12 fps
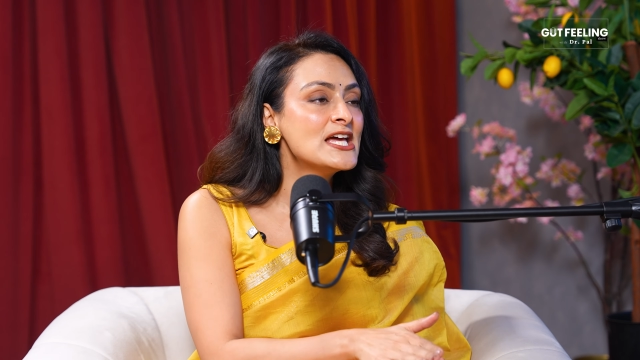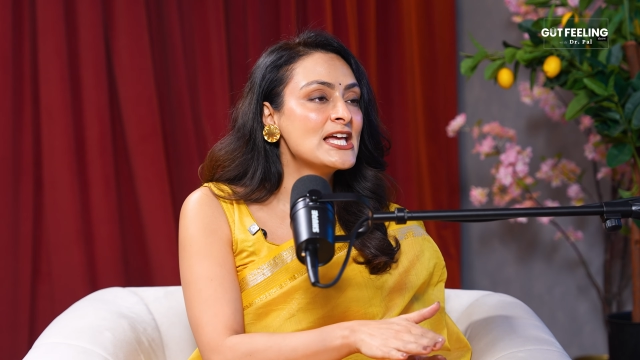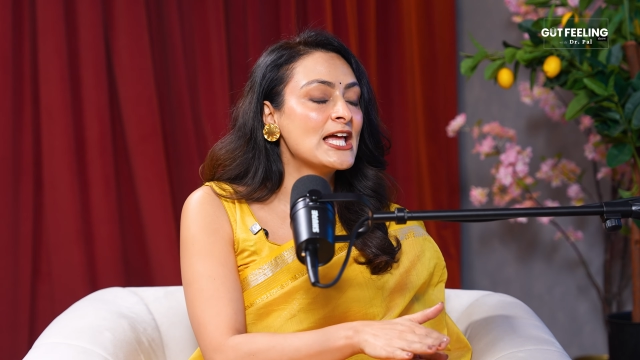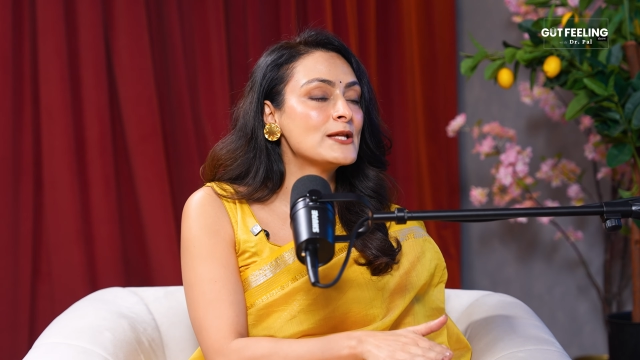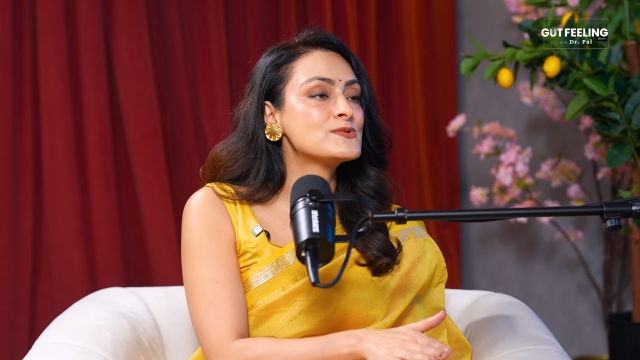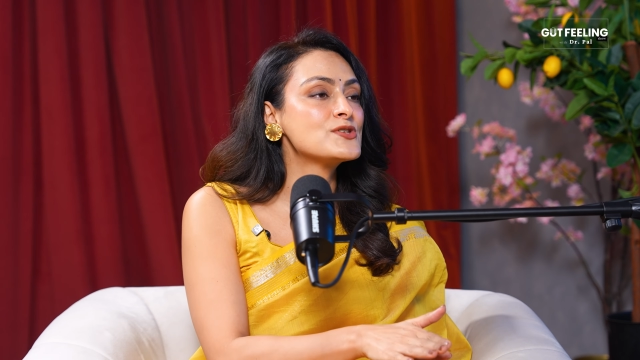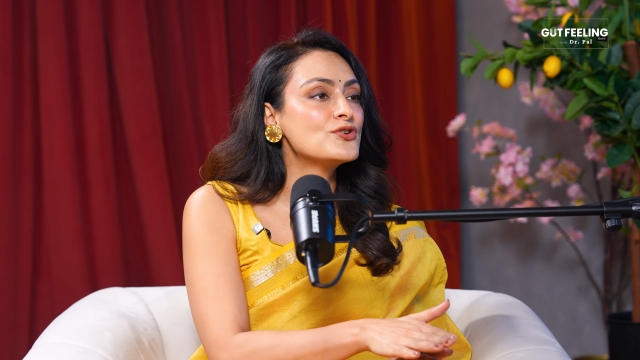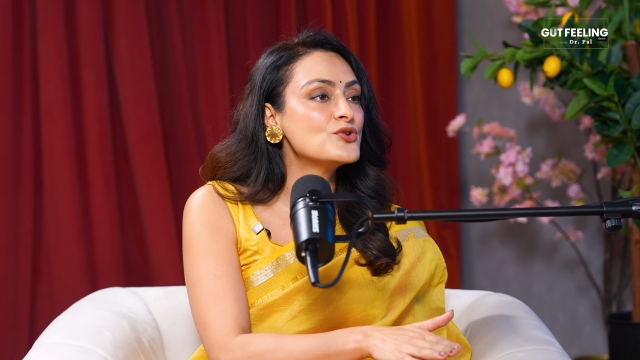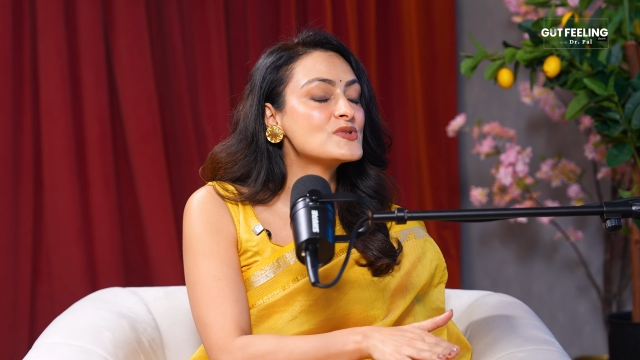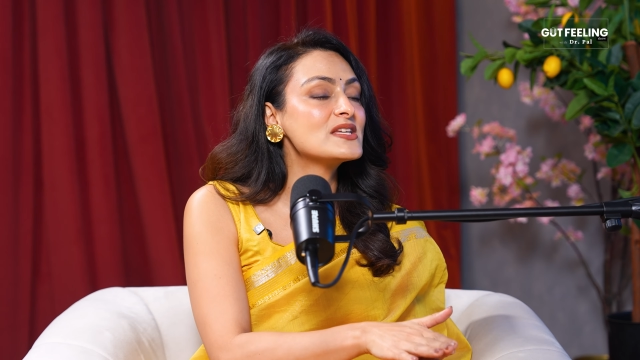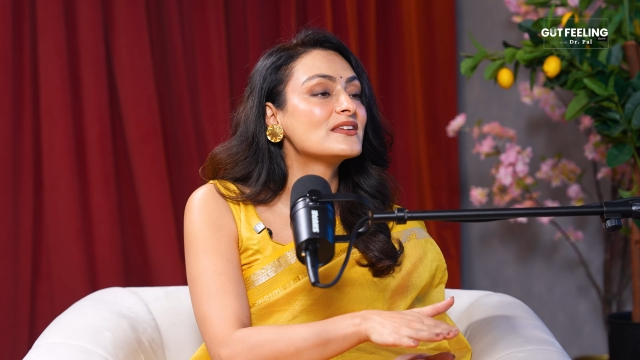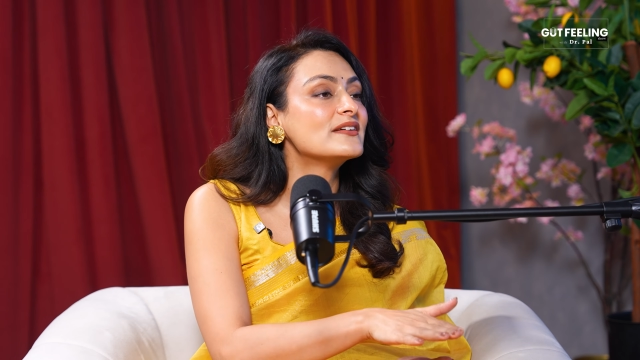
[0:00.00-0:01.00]
helps in
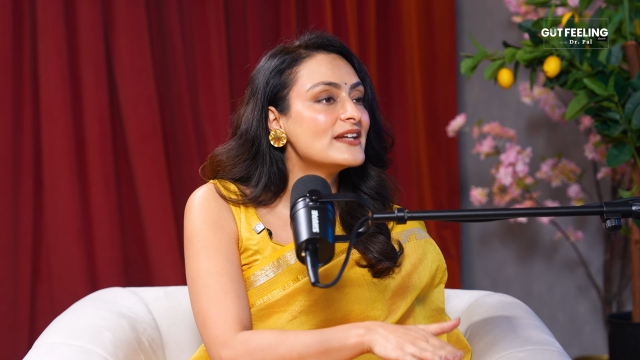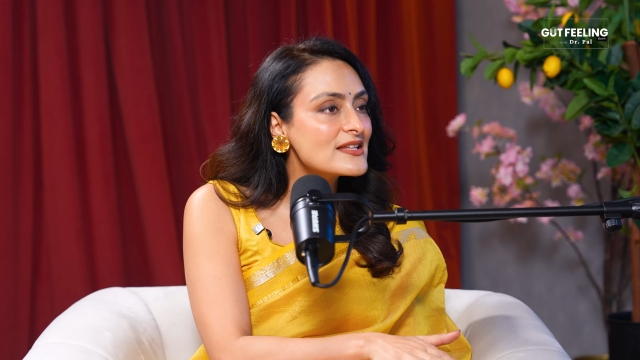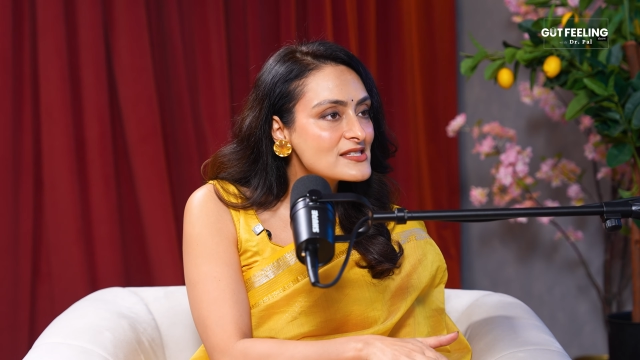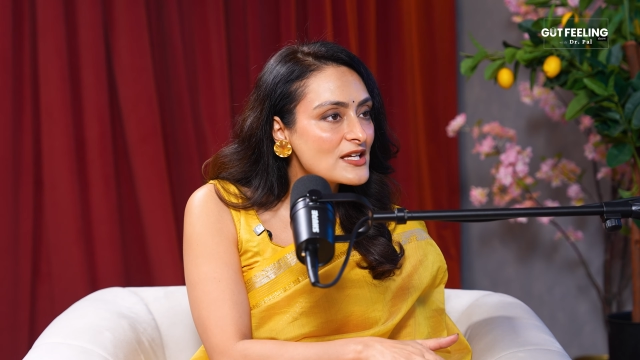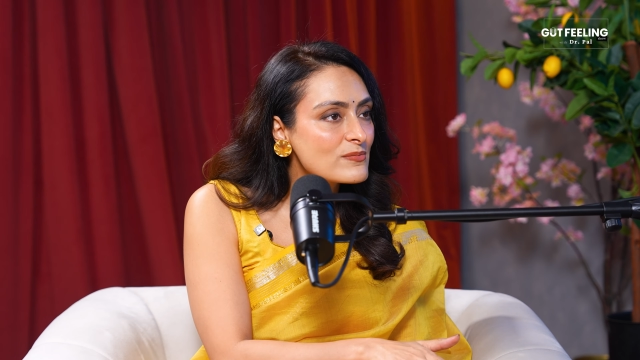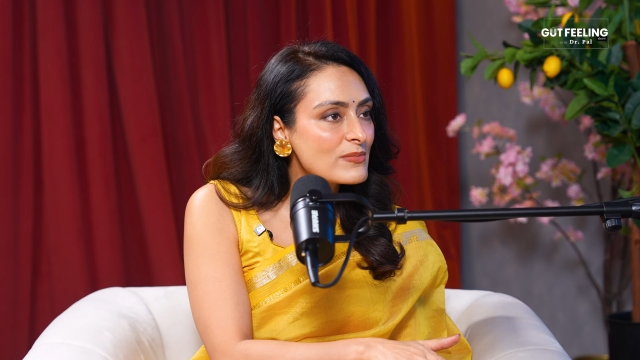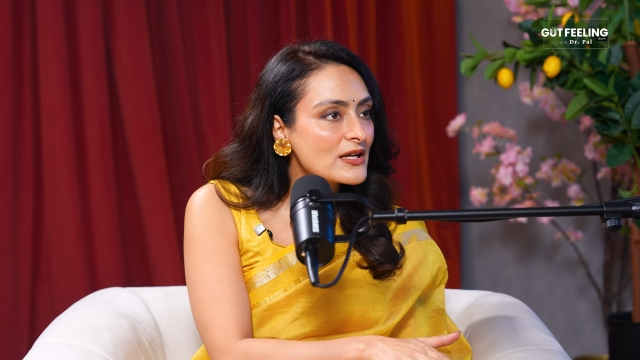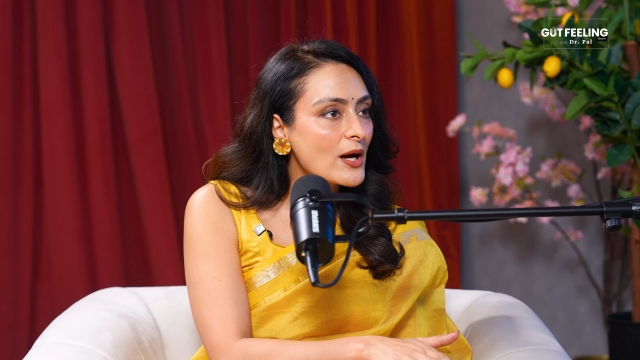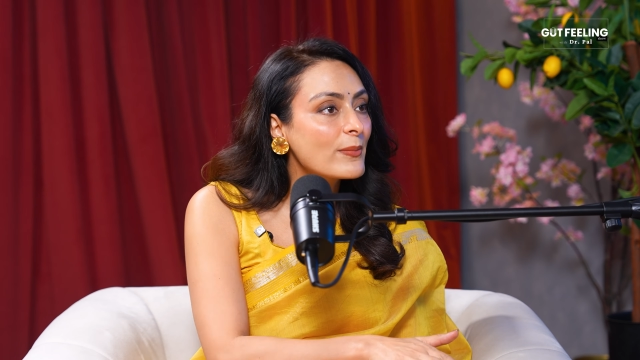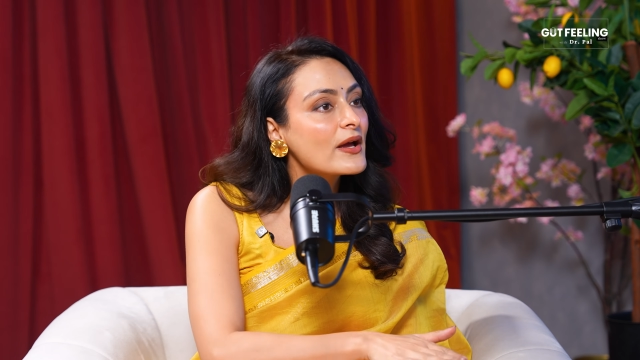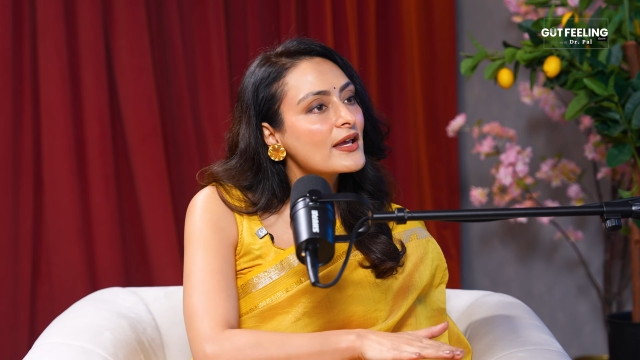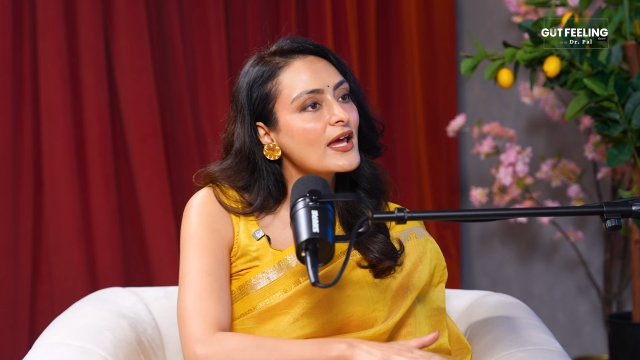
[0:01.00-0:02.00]
reducing the dead skin
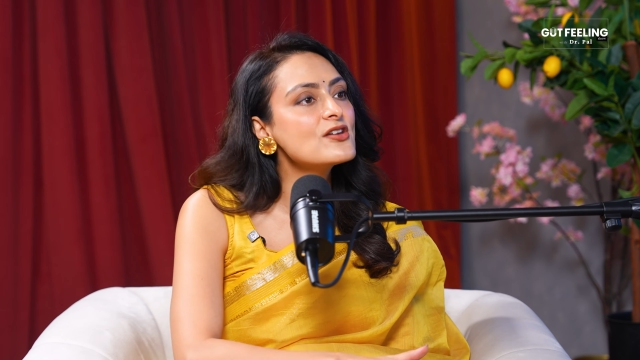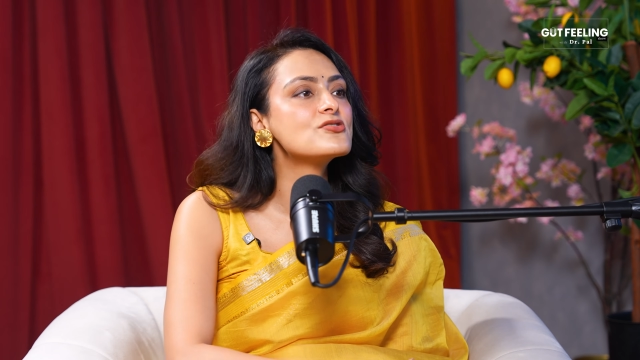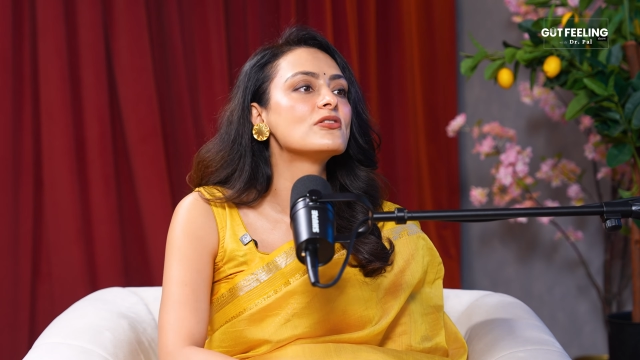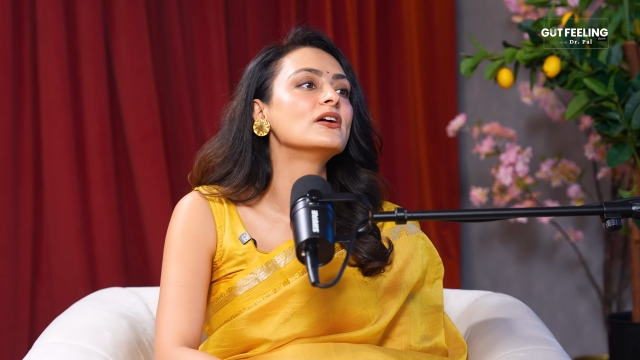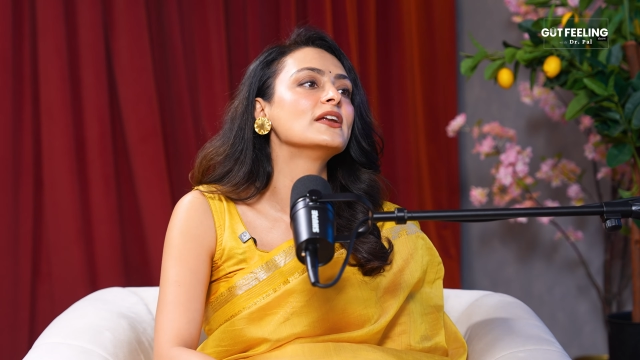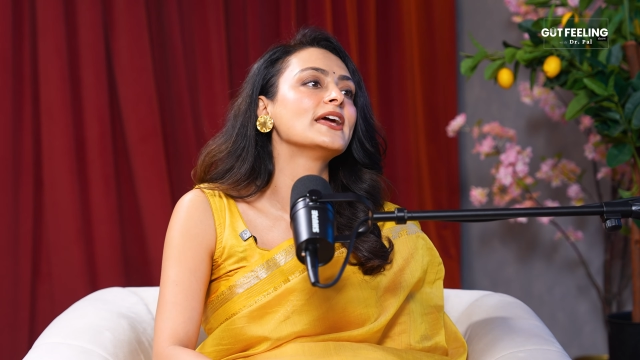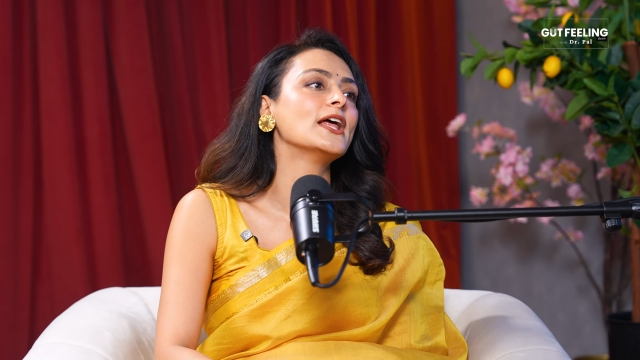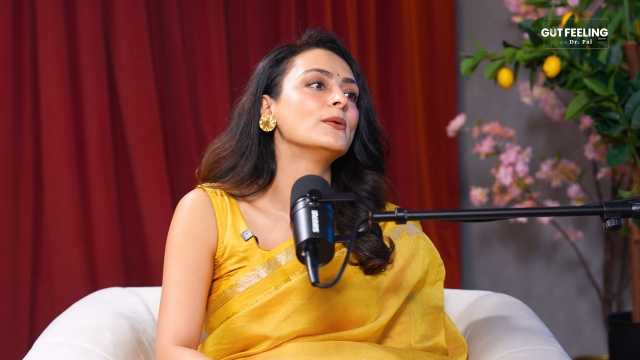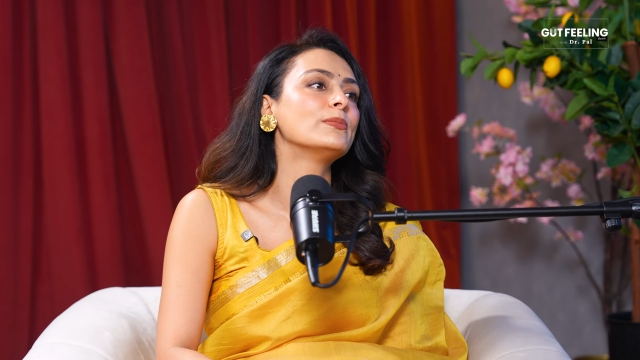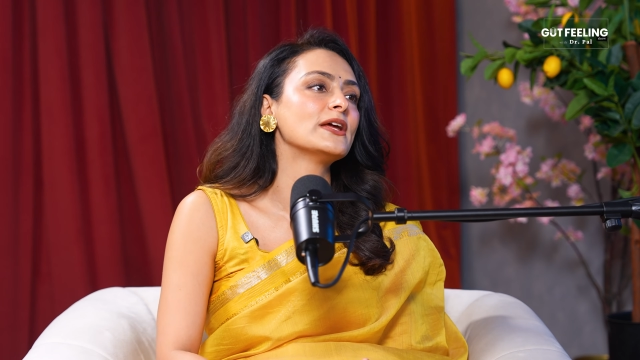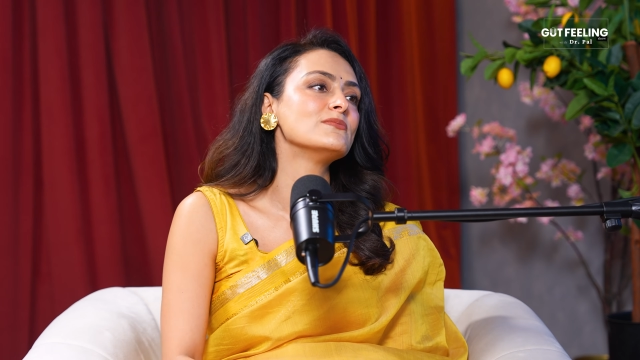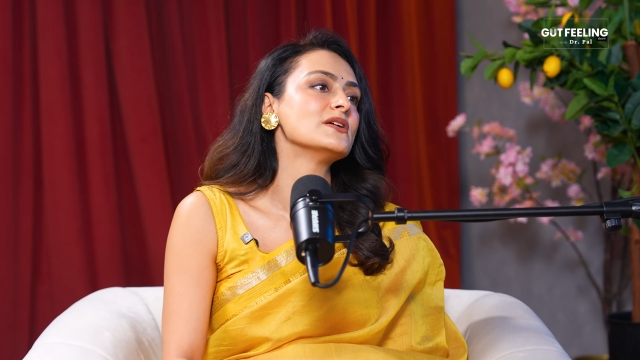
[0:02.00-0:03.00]
buildup, can really
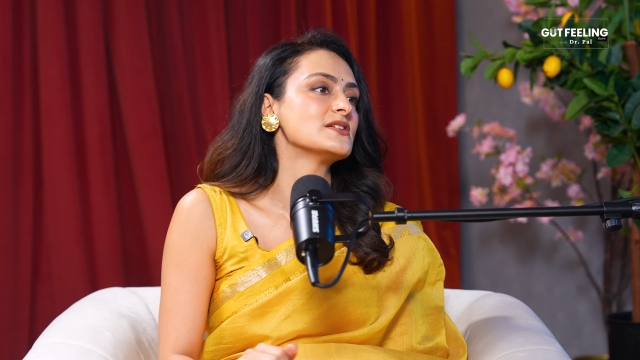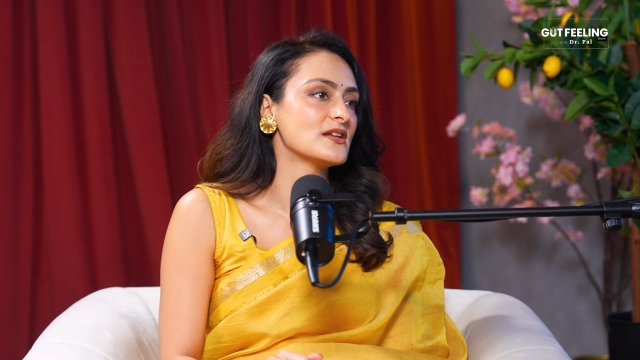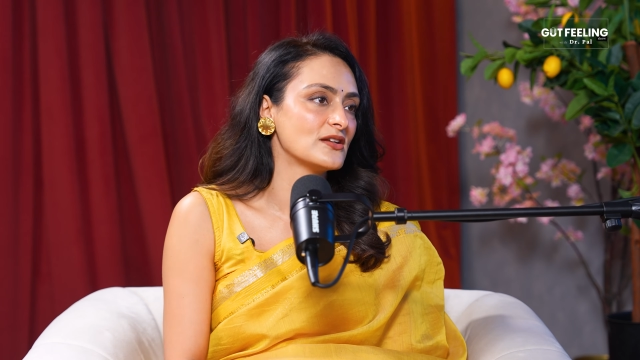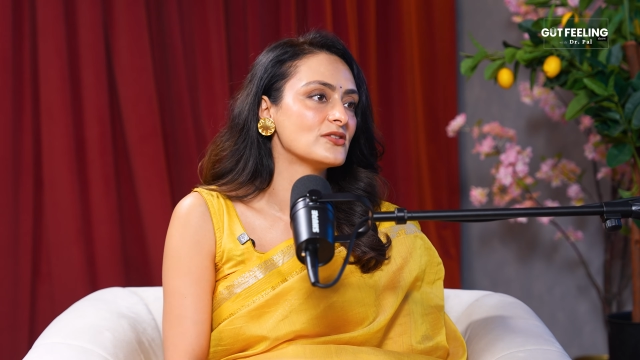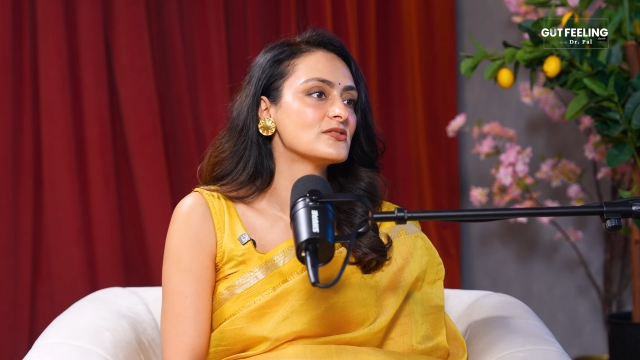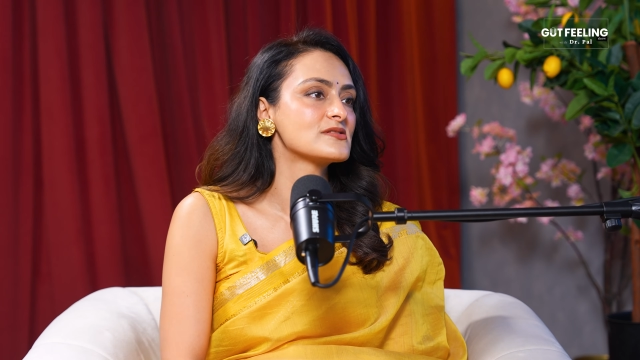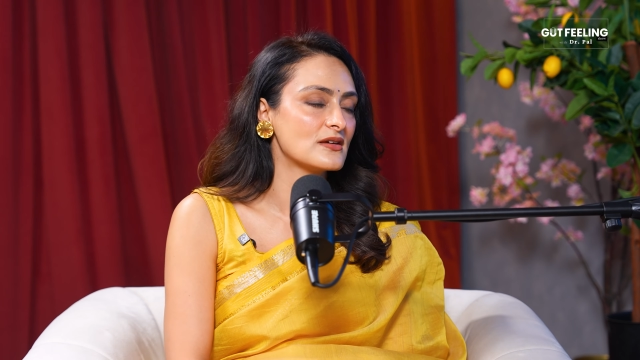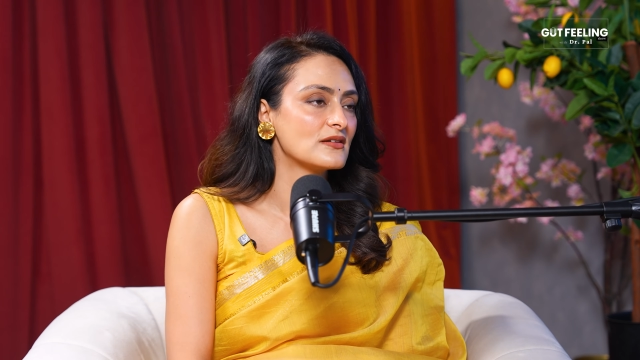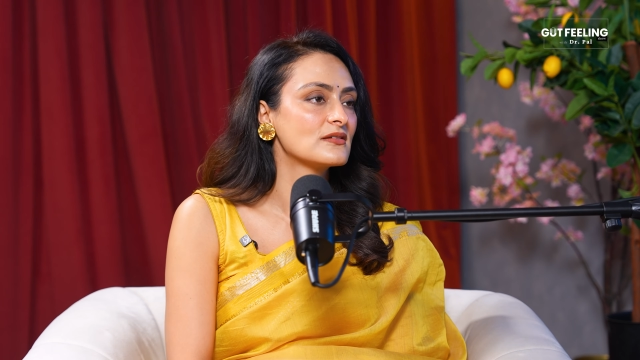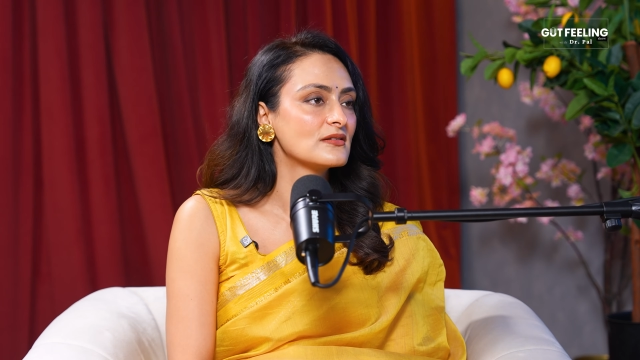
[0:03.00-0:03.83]
help in maintaining your skin.